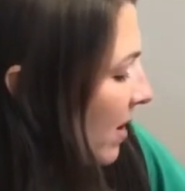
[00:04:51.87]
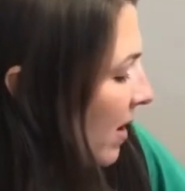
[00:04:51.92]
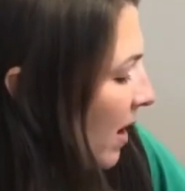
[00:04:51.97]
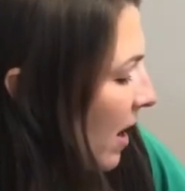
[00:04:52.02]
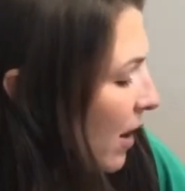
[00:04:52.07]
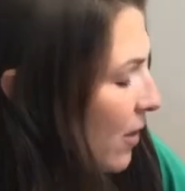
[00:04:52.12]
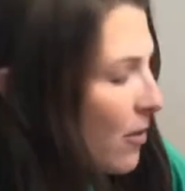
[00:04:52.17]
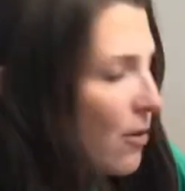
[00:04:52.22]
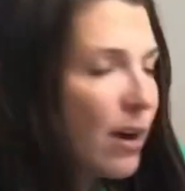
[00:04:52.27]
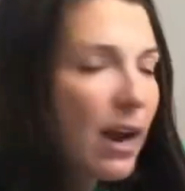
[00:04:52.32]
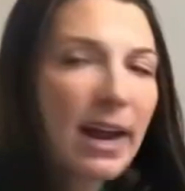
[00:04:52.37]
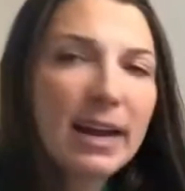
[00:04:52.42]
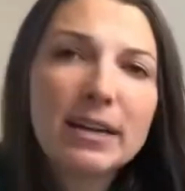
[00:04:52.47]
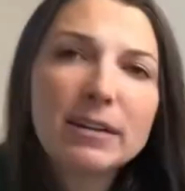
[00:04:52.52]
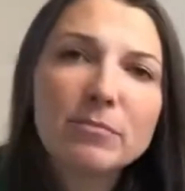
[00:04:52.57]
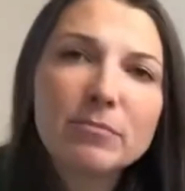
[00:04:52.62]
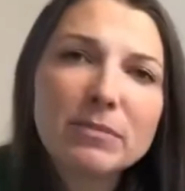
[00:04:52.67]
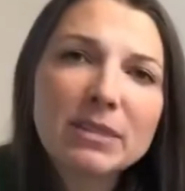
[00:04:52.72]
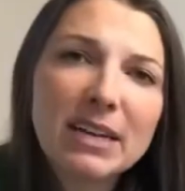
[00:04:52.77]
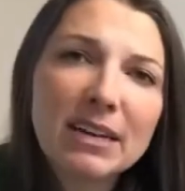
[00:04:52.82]
Other
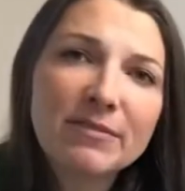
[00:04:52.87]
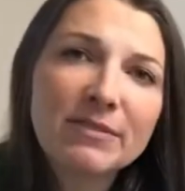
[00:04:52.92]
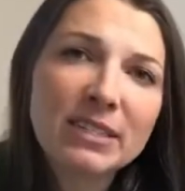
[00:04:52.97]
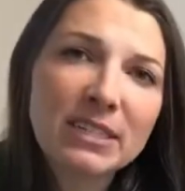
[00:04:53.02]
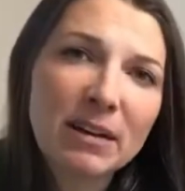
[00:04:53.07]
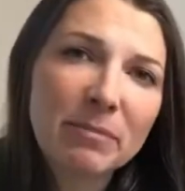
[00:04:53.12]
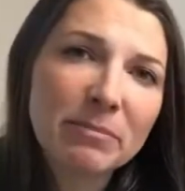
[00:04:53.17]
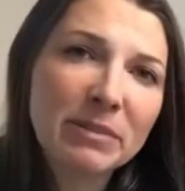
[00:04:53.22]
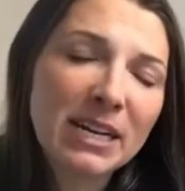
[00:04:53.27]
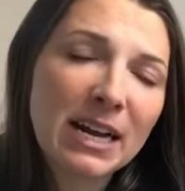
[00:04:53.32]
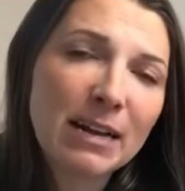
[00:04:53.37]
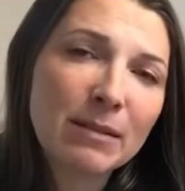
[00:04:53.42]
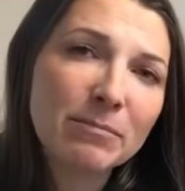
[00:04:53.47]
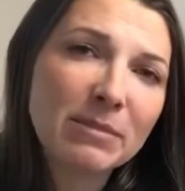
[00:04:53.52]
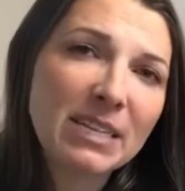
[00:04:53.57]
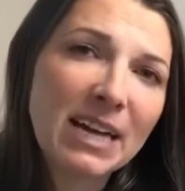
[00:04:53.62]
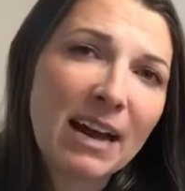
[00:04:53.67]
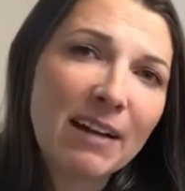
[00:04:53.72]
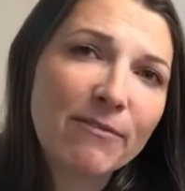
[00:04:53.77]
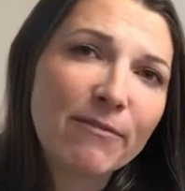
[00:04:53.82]
items I've sometimes
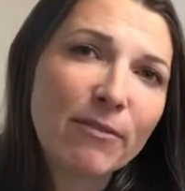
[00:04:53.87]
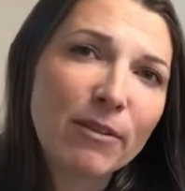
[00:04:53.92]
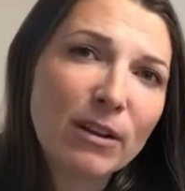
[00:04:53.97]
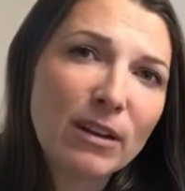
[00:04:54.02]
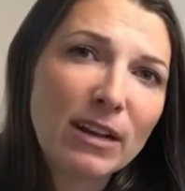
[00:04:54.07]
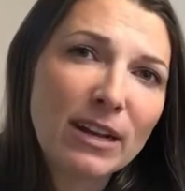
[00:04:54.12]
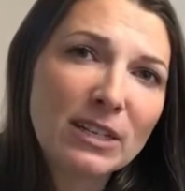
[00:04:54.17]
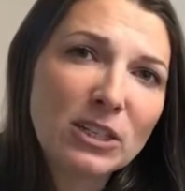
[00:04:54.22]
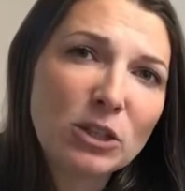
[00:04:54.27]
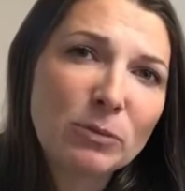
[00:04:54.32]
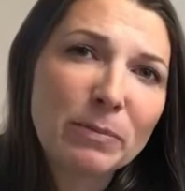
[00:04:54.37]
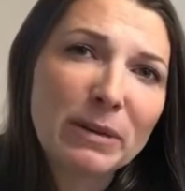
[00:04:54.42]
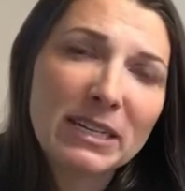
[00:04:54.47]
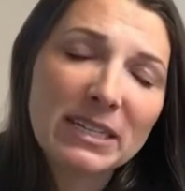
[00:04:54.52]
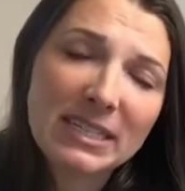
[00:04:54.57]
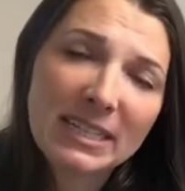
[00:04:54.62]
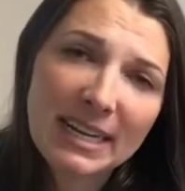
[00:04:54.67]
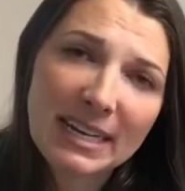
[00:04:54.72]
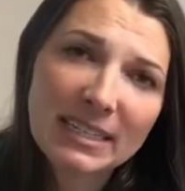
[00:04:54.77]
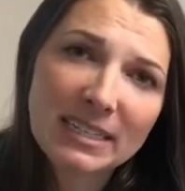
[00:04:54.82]
have for lunch, but it
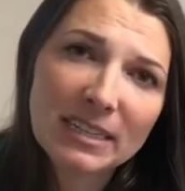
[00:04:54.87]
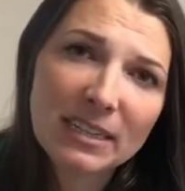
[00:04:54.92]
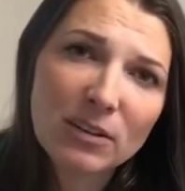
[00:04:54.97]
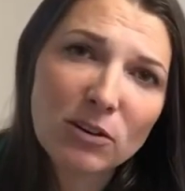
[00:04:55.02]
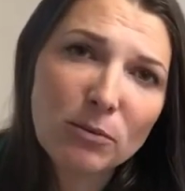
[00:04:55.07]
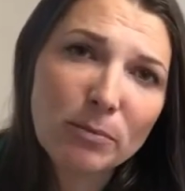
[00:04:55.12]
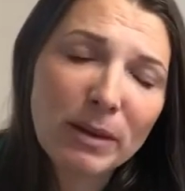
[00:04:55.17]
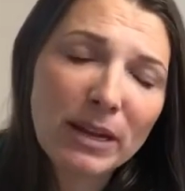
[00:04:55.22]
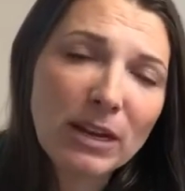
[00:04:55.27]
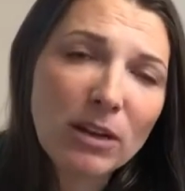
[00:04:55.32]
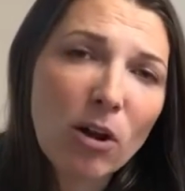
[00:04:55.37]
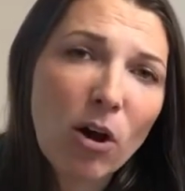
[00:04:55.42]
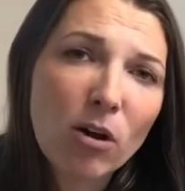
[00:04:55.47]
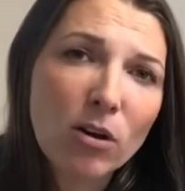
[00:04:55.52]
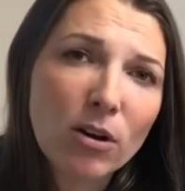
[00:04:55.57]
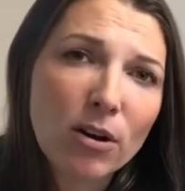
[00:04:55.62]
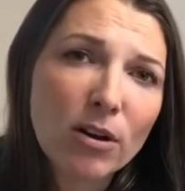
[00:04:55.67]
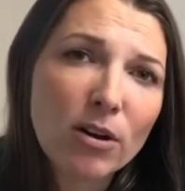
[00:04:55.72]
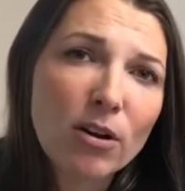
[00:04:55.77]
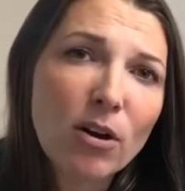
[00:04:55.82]
takes a little bit
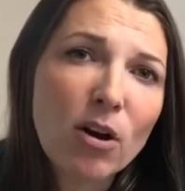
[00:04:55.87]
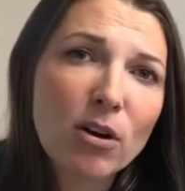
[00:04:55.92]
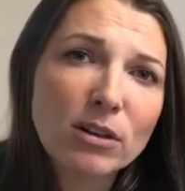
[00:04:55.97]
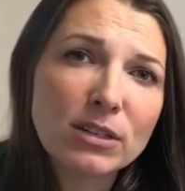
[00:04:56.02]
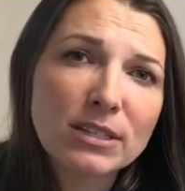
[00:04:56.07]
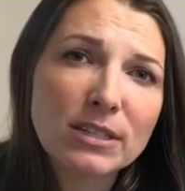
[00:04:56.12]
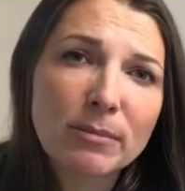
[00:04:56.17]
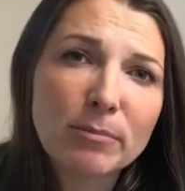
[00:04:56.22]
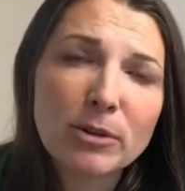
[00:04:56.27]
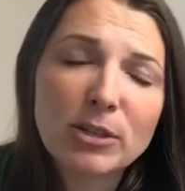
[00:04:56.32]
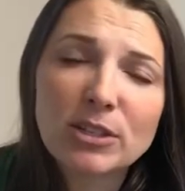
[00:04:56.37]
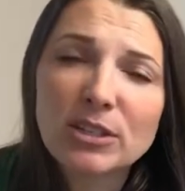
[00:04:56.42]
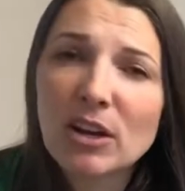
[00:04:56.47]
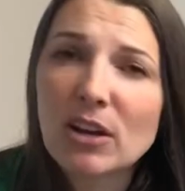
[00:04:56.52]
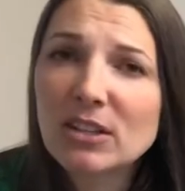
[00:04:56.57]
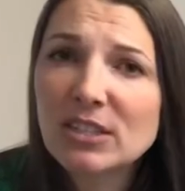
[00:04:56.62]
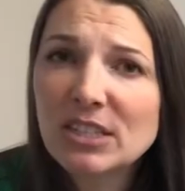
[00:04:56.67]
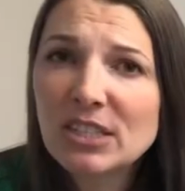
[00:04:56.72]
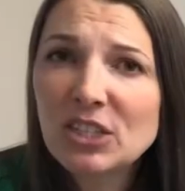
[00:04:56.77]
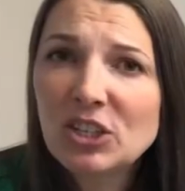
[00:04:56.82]
longer, are summer
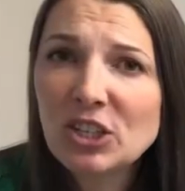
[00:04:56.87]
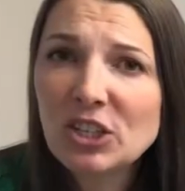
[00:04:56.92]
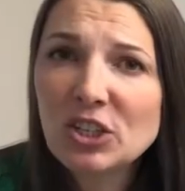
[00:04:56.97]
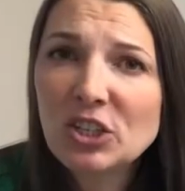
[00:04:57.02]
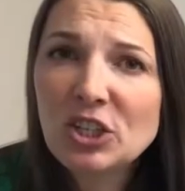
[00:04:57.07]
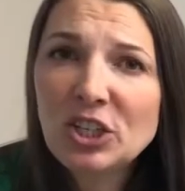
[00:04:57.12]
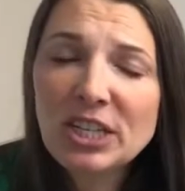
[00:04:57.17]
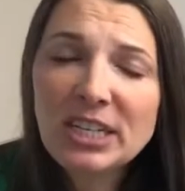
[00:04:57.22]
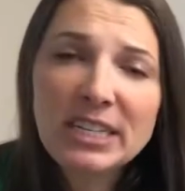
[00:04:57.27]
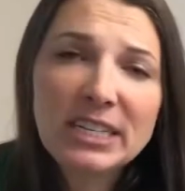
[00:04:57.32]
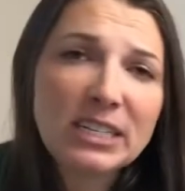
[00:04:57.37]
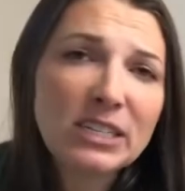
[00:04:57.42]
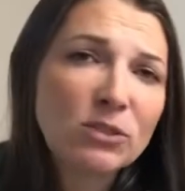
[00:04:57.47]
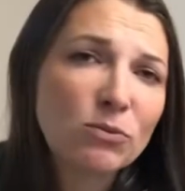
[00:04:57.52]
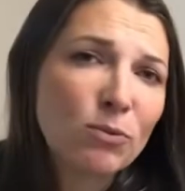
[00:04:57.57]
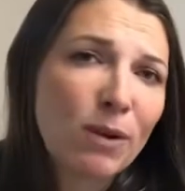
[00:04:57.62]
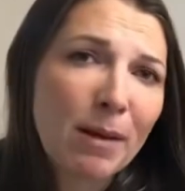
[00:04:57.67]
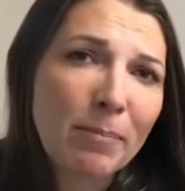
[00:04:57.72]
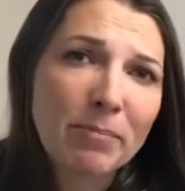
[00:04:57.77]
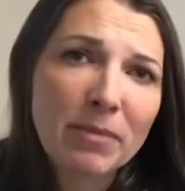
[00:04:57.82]
sausage and cheese.
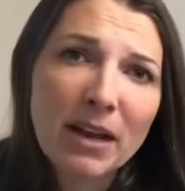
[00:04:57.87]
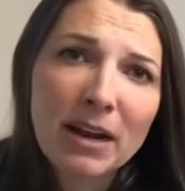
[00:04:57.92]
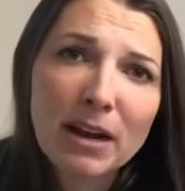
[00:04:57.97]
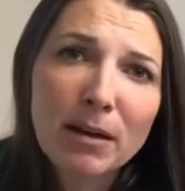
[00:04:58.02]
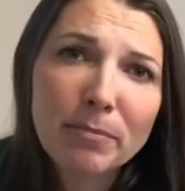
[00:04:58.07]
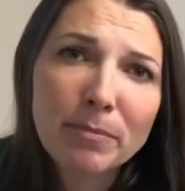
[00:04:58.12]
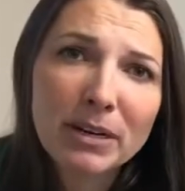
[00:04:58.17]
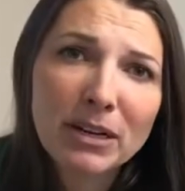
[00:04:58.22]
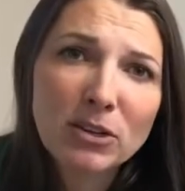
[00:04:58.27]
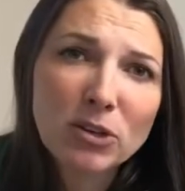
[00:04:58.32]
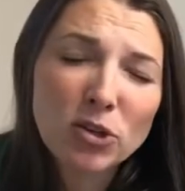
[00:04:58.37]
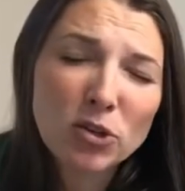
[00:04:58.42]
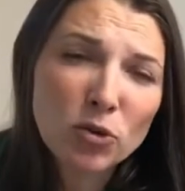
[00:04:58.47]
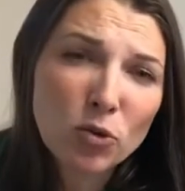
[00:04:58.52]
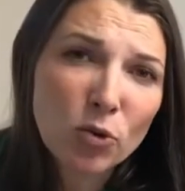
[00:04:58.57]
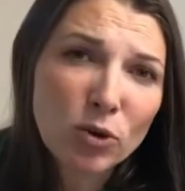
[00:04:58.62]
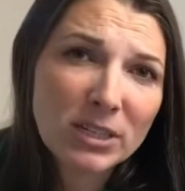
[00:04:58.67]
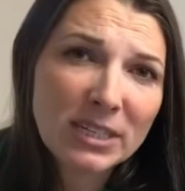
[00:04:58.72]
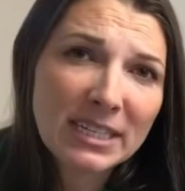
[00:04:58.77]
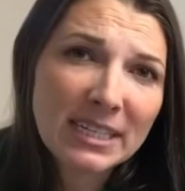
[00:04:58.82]
Wrap that up in a
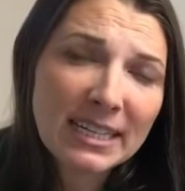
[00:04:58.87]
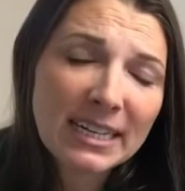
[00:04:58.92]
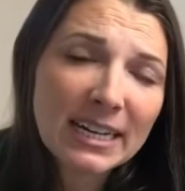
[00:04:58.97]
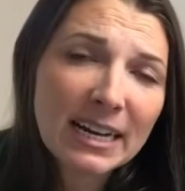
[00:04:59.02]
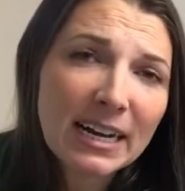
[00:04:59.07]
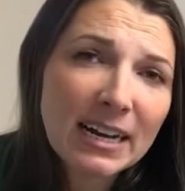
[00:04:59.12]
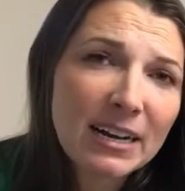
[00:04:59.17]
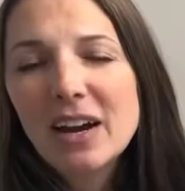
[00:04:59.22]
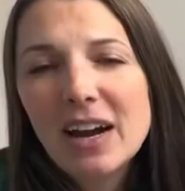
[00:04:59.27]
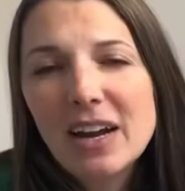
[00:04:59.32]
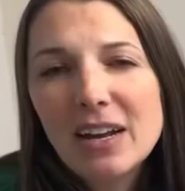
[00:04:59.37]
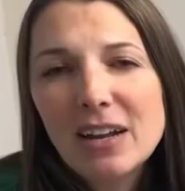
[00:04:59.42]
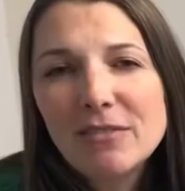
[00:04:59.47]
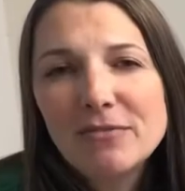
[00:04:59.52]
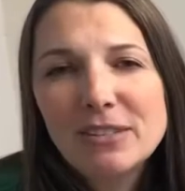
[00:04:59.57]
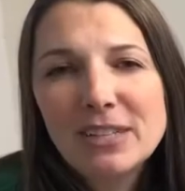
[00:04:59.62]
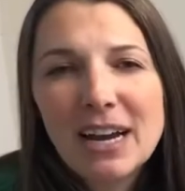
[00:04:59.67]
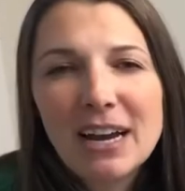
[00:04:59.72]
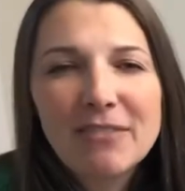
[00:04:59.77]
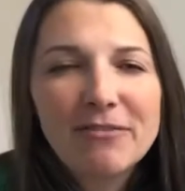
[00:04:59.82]
tortilla. I love
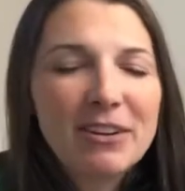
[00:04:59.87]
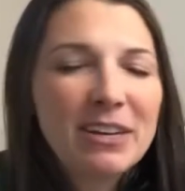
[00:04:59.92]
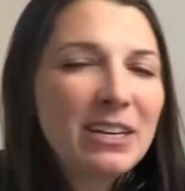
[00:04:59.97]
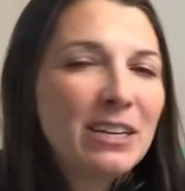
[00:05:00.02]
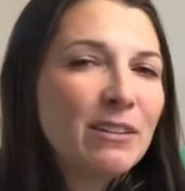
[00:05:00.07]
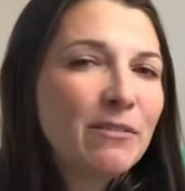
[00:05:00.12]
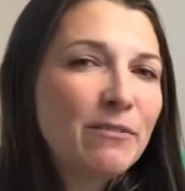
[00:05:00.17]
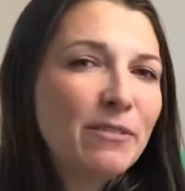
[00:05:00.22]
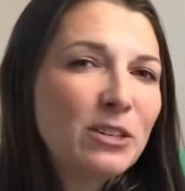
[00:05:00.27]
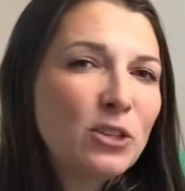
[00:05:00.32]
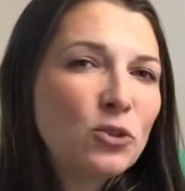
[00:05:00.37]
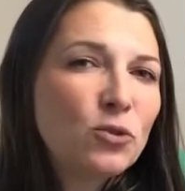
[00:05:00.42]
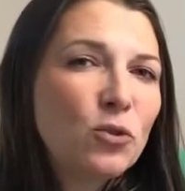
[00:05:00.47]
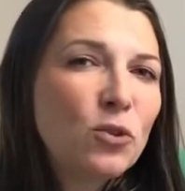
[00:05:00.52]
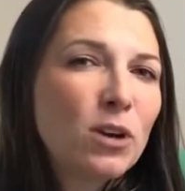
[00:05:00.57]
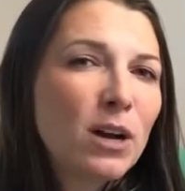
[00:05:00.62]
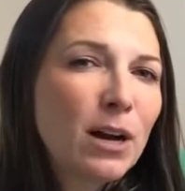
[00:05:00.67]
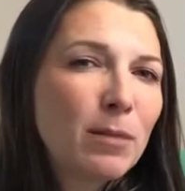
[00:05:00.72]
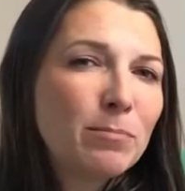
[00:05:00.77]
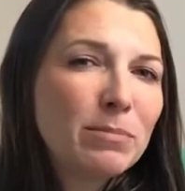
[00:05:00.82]
to have individual
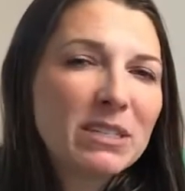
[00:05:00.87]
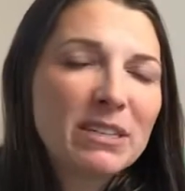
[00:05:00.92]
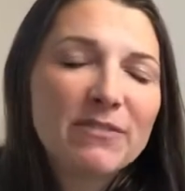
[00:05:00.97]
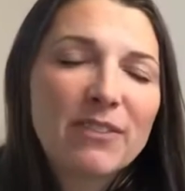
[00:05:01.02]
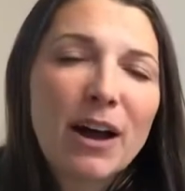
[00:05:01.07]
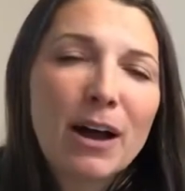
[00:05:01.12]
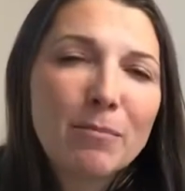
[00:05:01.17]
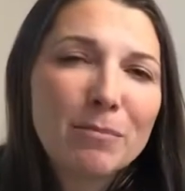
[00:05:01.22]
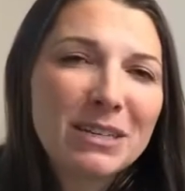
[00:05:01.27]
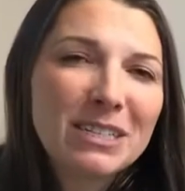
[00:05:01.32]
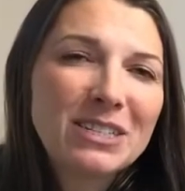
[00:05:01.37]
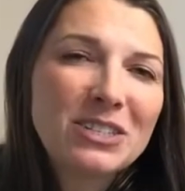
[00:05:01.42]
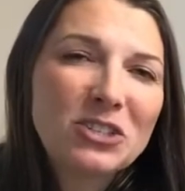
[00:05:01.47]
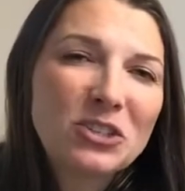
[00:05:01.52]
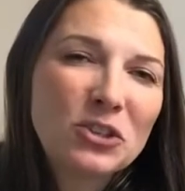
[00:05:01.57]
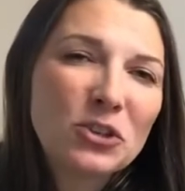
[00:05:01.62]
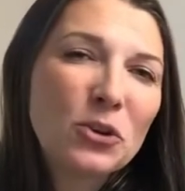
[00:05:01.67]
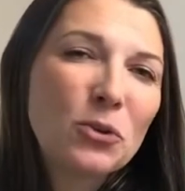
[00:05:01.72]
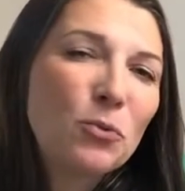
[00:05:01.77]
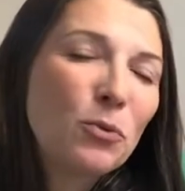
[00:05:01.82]
cups of hummus
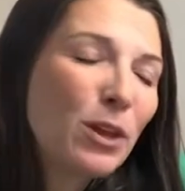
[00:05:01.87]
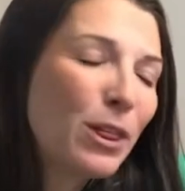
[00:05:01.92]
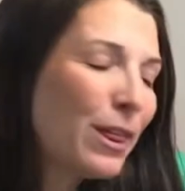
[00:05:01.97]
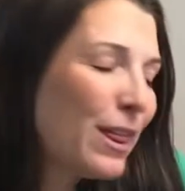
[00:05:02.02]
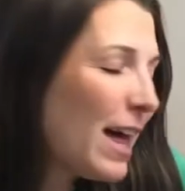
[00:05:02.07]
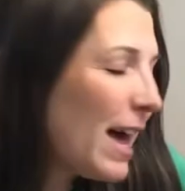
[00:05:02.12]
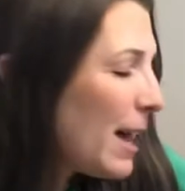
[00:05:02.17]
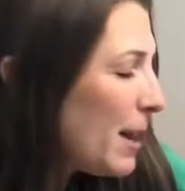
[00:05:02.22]
to go with that.